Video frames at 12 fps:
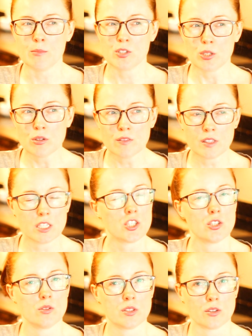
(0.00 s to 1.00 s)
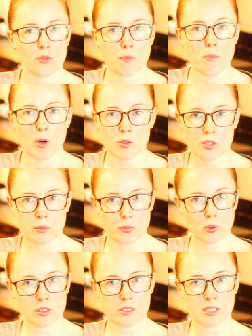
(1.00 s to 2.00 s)
Two of the issues that are most
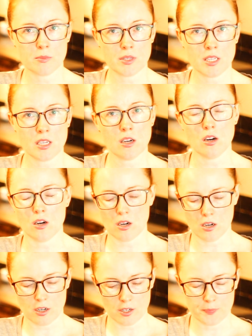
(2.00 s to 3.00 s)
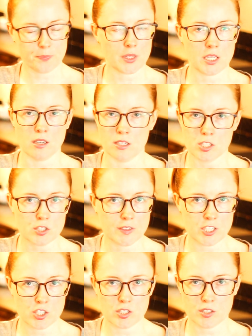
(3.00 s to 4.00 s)
important to me are a
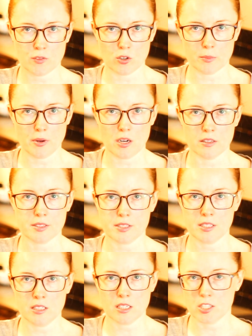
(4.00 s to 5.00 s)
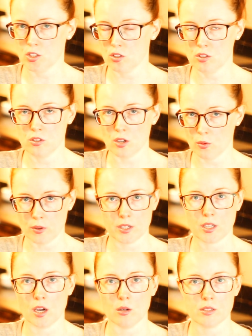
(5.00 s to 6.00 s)
non-interventionist foreign policy. I just don't
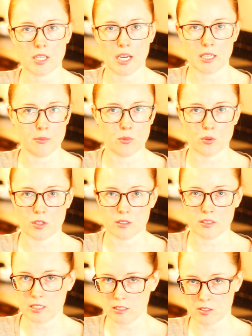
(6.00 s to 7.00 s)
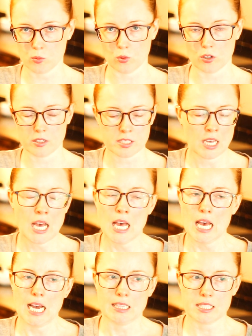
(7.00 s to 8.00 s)
want to go to any more needless wars.
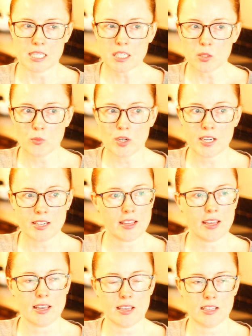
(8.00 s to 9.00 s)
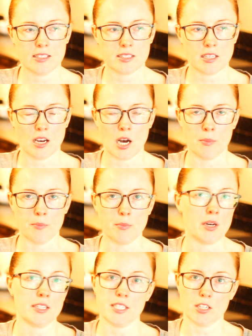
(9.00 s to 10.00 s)
And the second one is
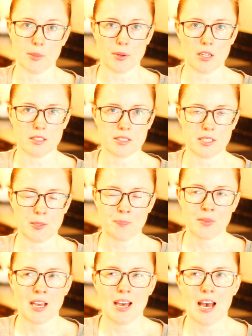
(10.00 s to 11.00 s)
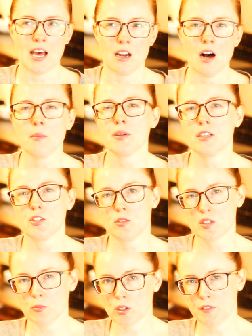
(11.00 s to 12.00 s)
monetary policy. And I'm going to do
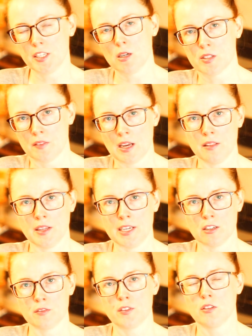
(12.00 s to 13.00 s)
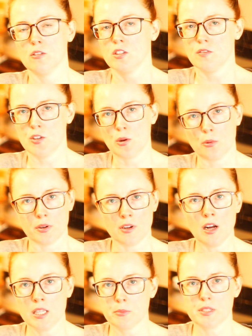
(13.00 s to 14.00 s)
some more videos on that later for those of you who are
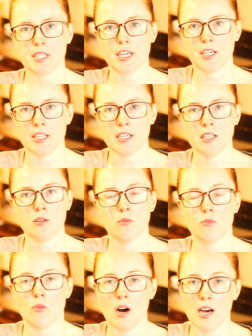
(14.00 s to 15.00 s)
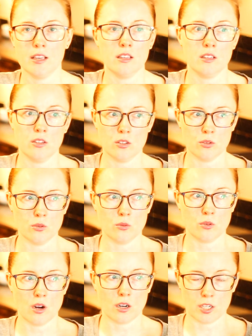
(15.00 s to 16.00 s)
not libertarian, why you
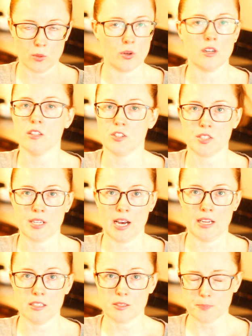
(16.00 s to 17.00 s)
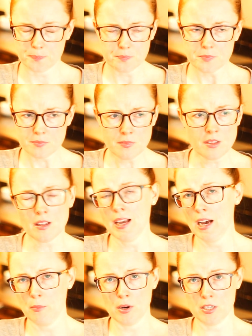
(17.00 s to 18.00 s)
are going to want to understand
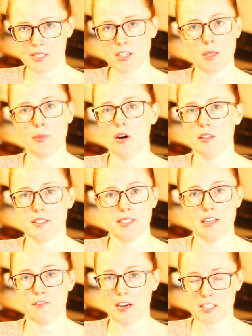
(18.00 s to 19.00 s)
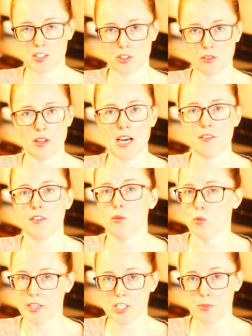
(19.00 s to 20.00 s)
how monetary policy affects your life and
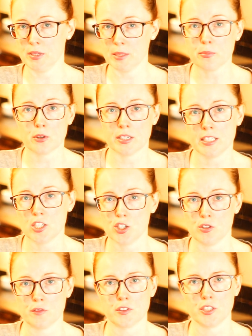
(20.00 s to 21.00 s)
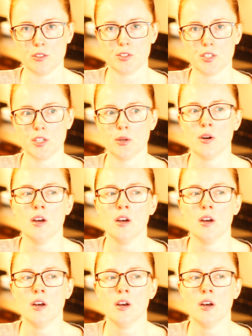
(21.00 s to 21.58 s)
why it should be an important issue for you too.